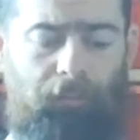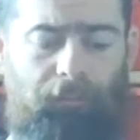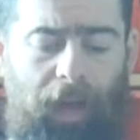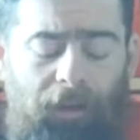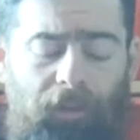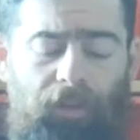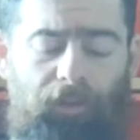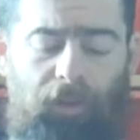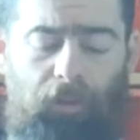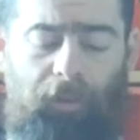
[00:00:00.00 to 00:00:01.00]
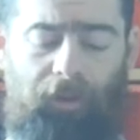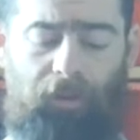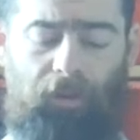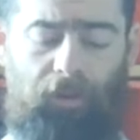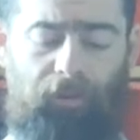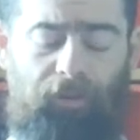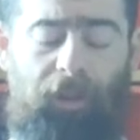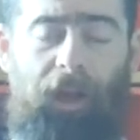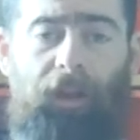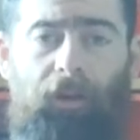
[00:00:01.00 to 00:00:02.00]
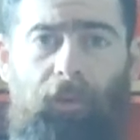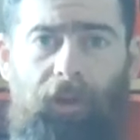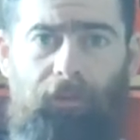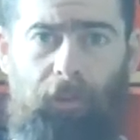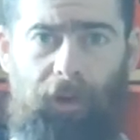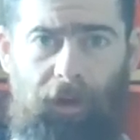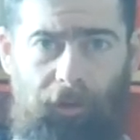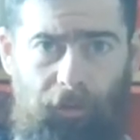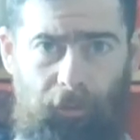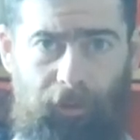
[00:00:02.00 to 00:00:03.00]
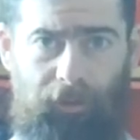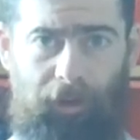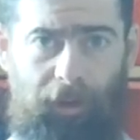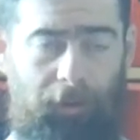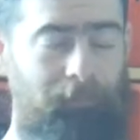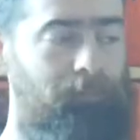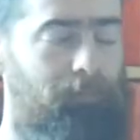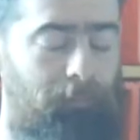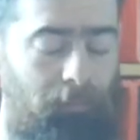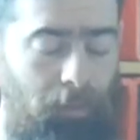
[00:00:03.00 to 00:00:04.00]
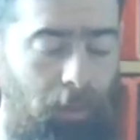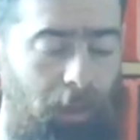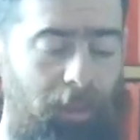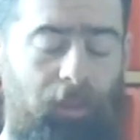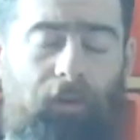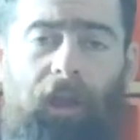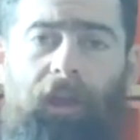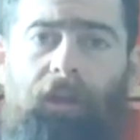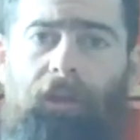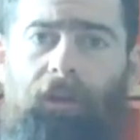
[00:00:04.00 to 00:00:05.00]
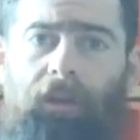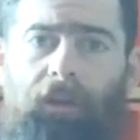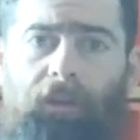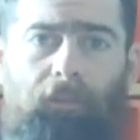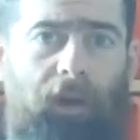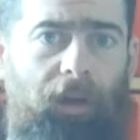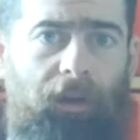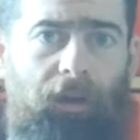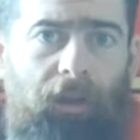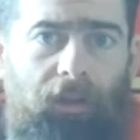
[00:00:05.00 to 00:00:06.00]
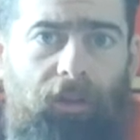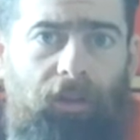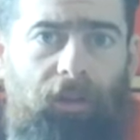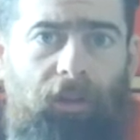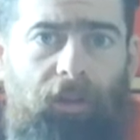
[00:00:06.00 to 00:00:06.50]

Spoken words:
balance of experience is flying away from the body a little bit right now. And that's okay. But it's